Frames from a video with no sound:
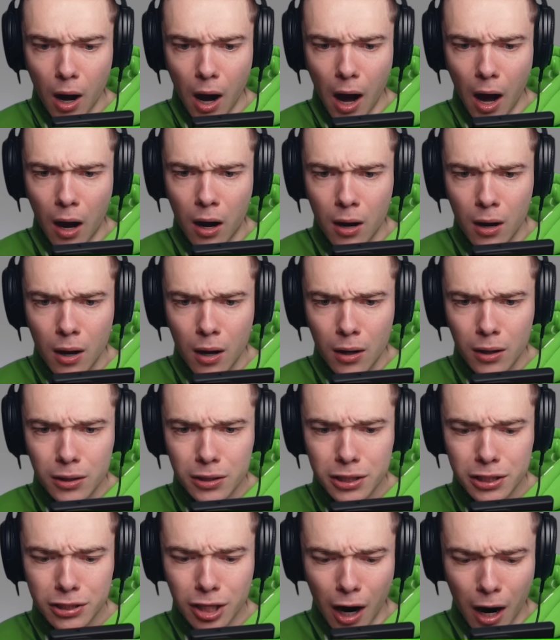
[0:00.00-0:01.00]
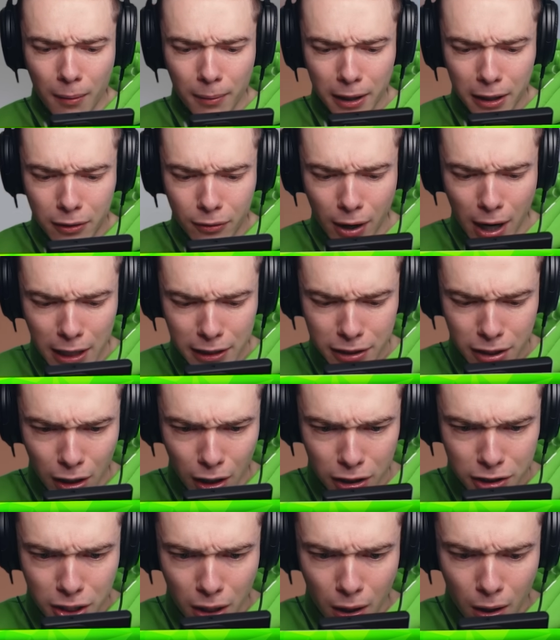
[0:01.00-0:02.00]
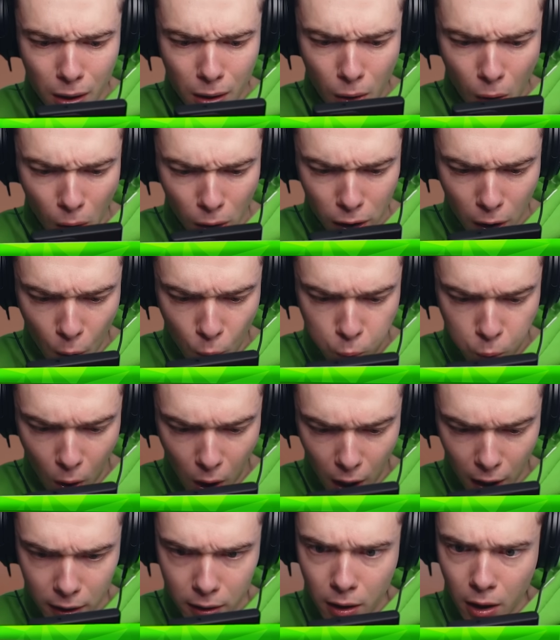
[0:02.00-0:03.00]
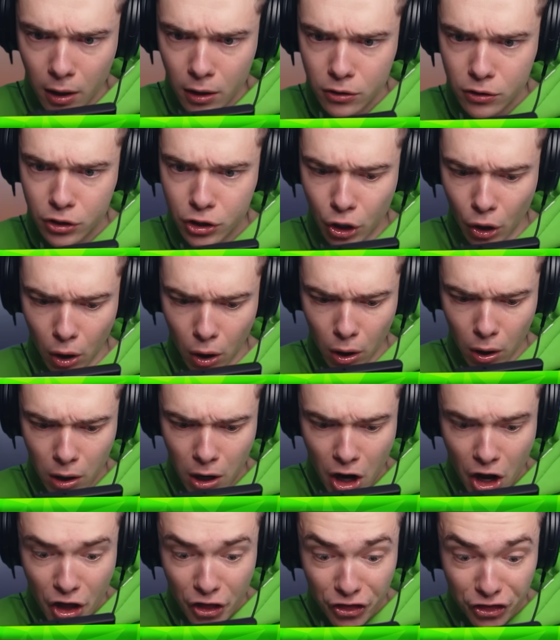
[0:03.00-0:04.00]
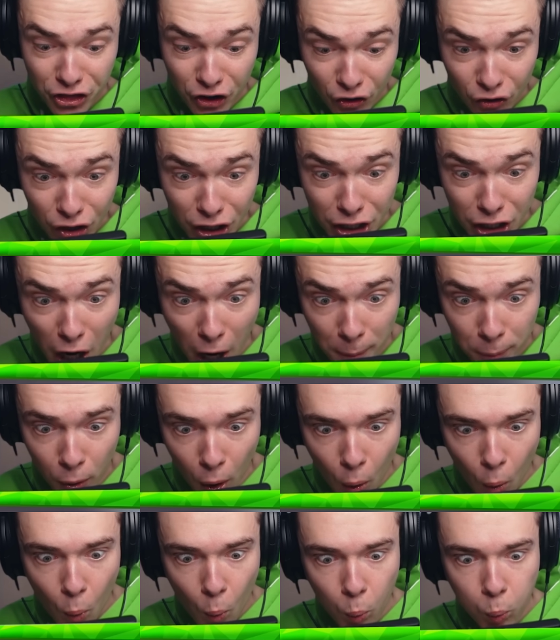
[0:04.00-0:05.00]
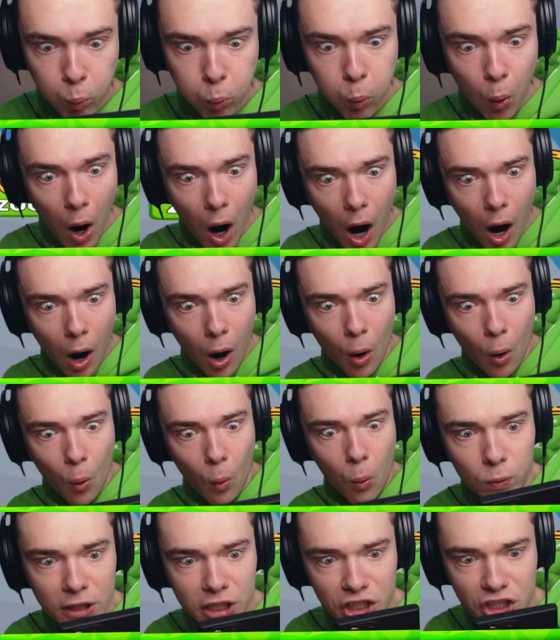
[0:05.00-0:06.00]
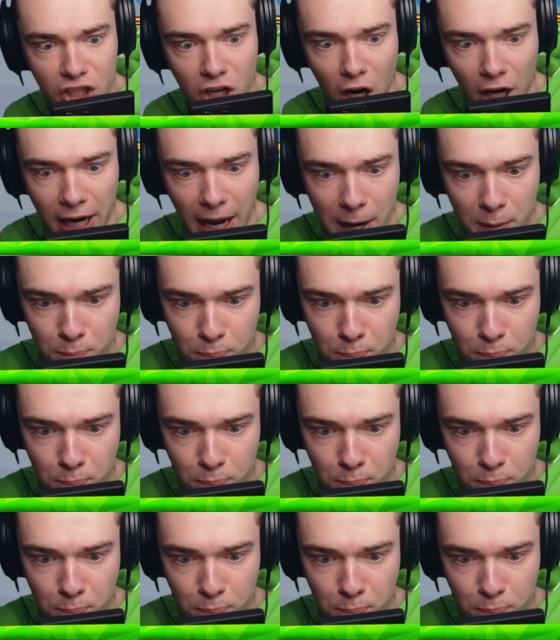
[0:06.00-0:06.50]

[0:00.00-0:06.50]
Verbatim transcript: Ah, so many crystals. Hold one, two, three upgrade. Whoa, we just got a